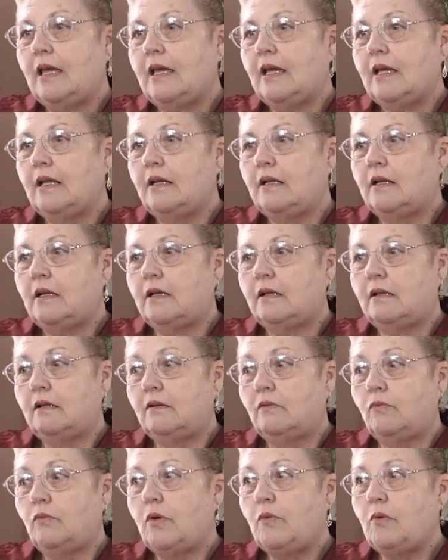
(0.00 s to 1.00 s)
And
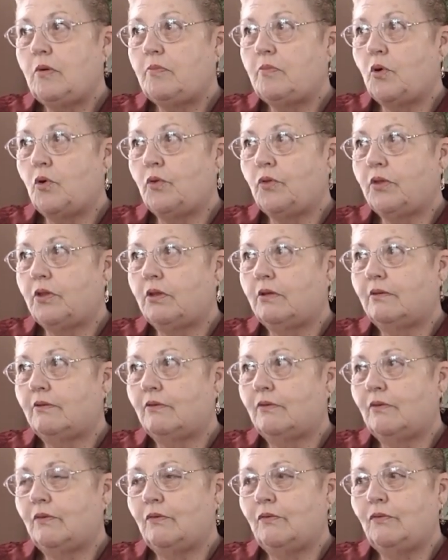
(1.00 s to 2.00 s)
we were both
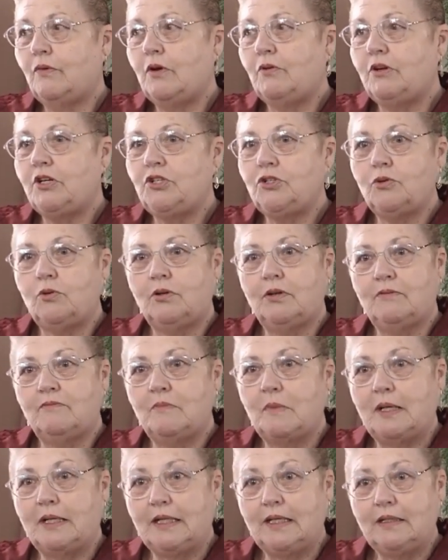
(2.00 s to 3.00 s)
very short
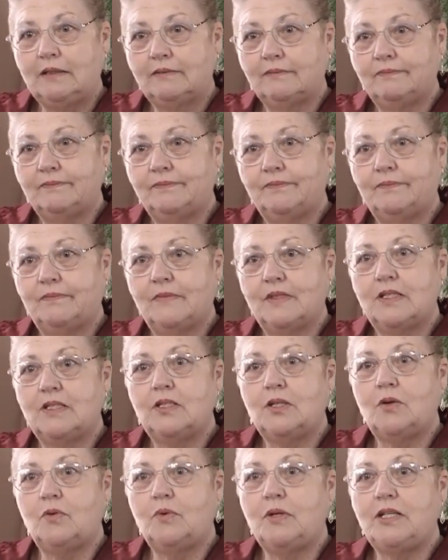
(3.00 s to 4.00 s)
of money,
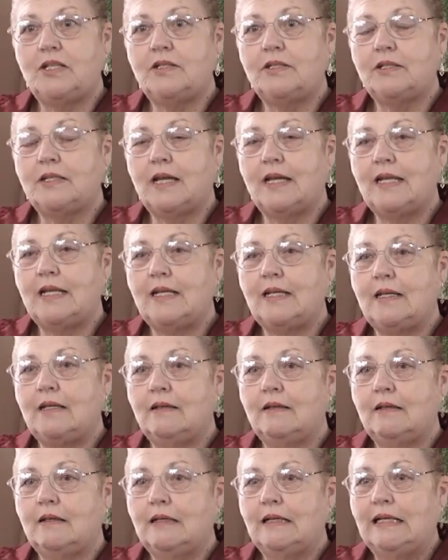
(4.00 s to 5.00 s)
so we decided,
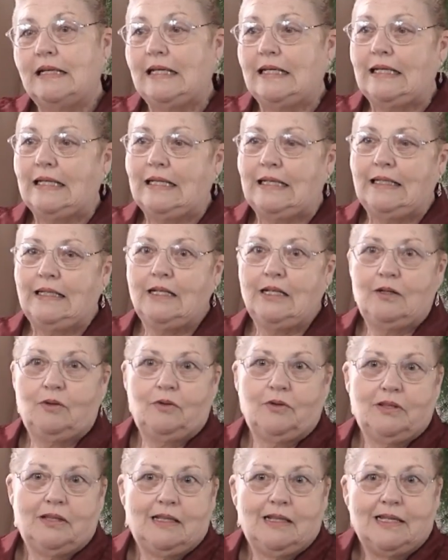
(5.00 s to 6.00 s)

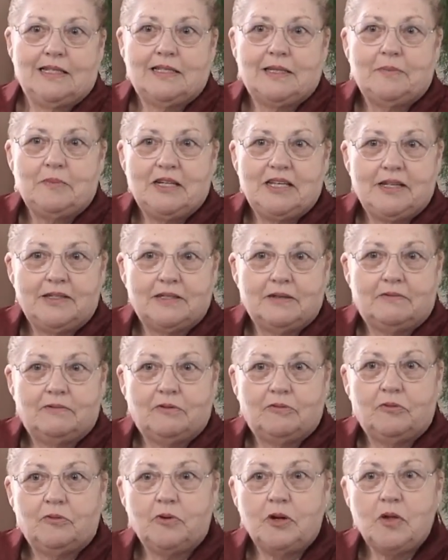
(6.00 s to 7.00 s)
unless somebody does it
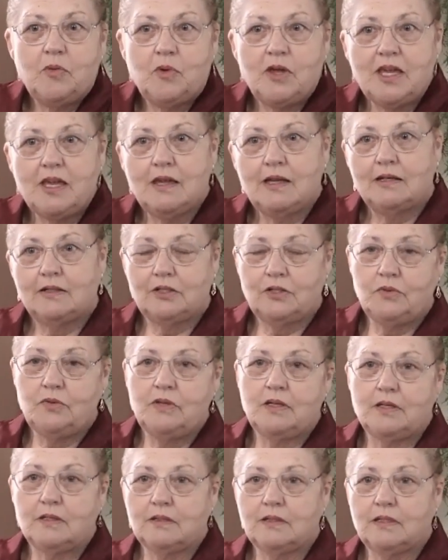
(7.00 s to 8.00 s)
for free, we can't do
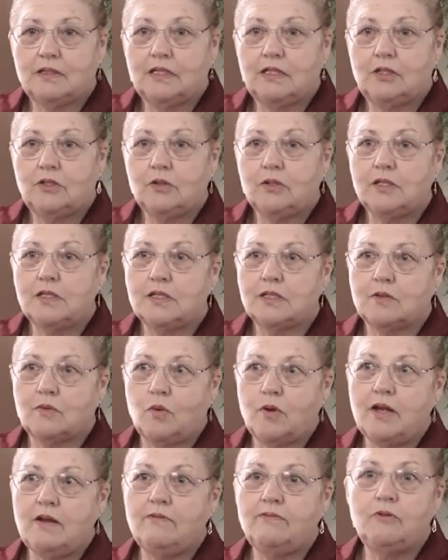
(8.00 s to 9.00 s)
this. And it took us
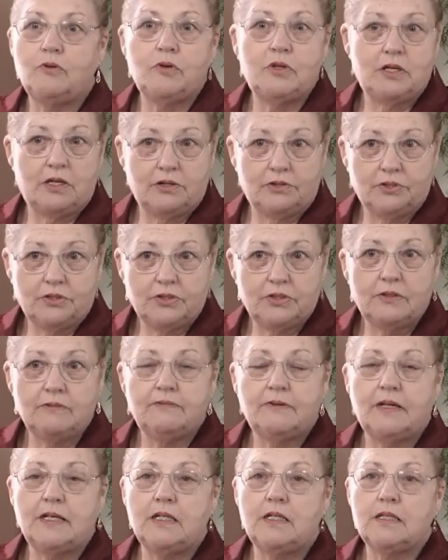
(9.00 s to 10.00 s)
quite a few years to
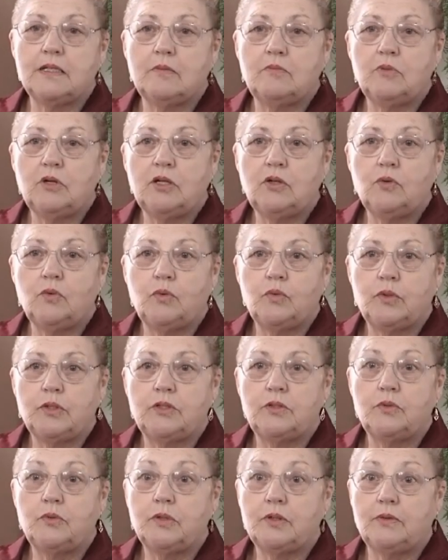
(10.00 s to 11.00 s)
find someone who
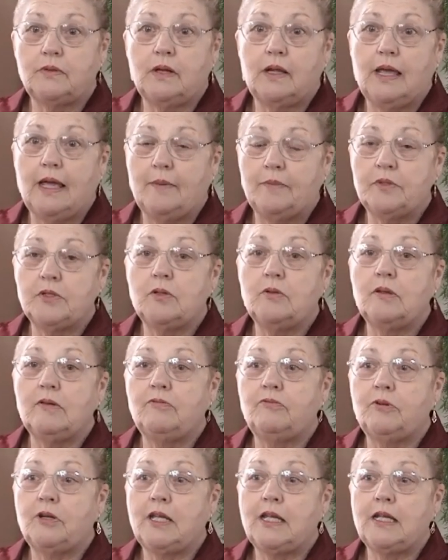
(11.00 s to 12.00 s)
would do it
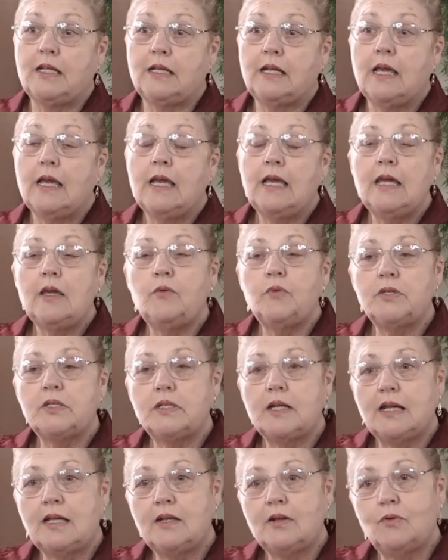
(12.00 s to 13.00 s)
absolutely free. And he
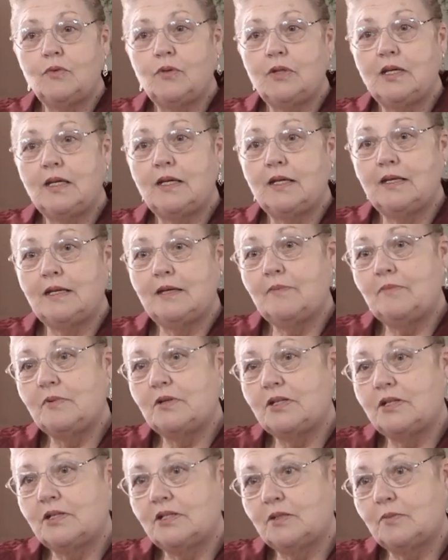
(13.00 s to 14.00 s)
was not only a
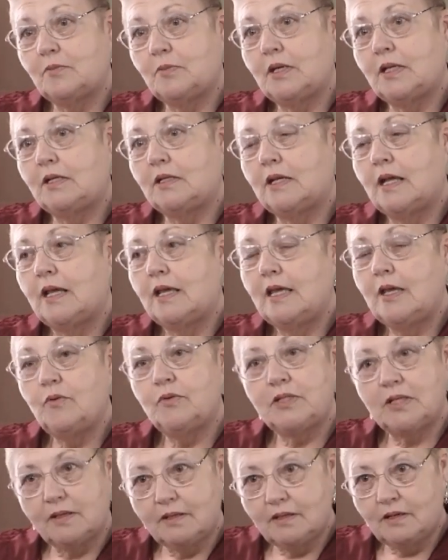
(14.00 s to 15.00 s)
hypnotist, but he
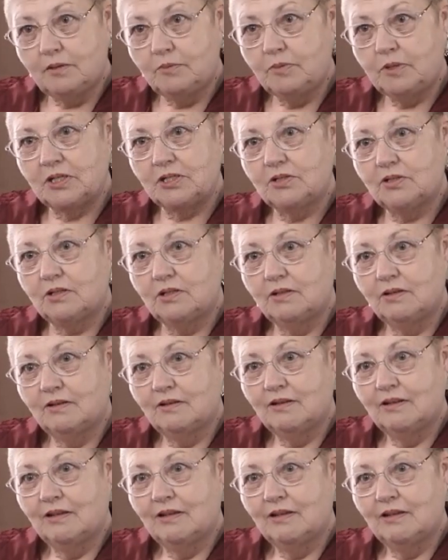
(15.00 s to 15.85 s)
was a therapist.